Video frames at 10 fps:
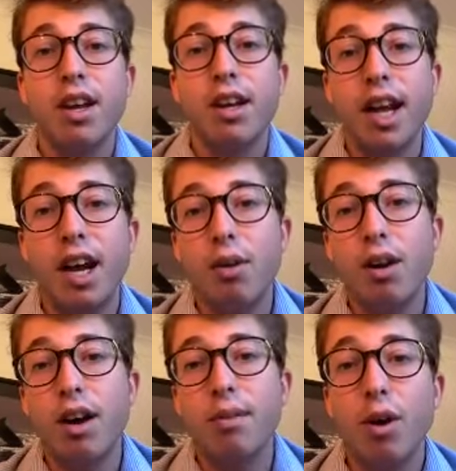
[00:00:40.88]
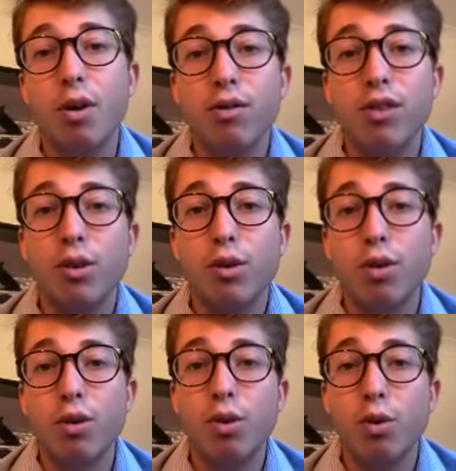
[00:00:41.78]
Now, hopefully you'll
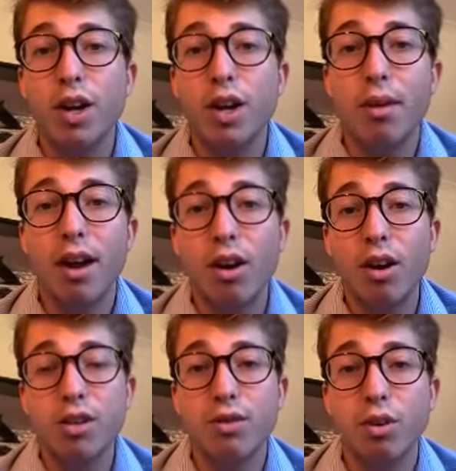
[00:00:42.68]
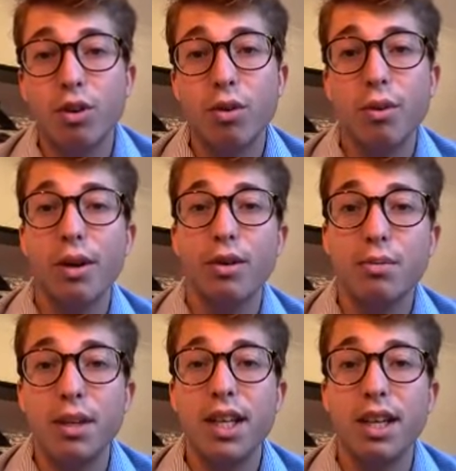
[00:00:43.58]
recall in my last vlog when I was
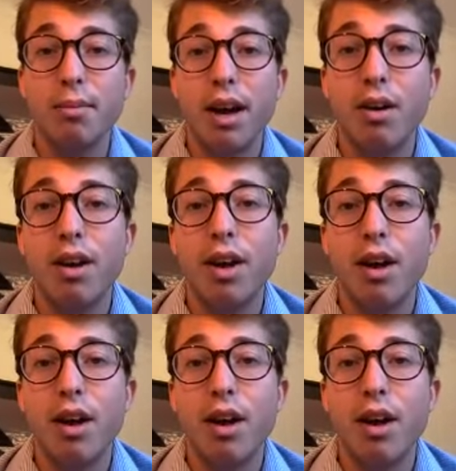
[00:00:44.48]
speaking about